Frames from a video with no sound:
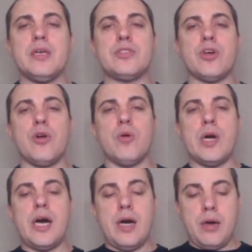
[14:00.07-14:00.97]

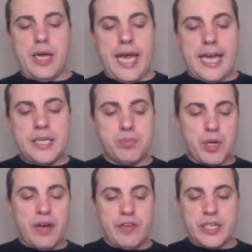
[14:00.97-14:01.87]
So any
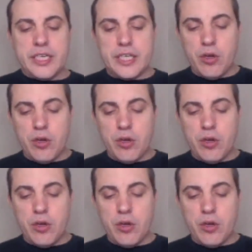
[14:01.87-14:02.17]
private key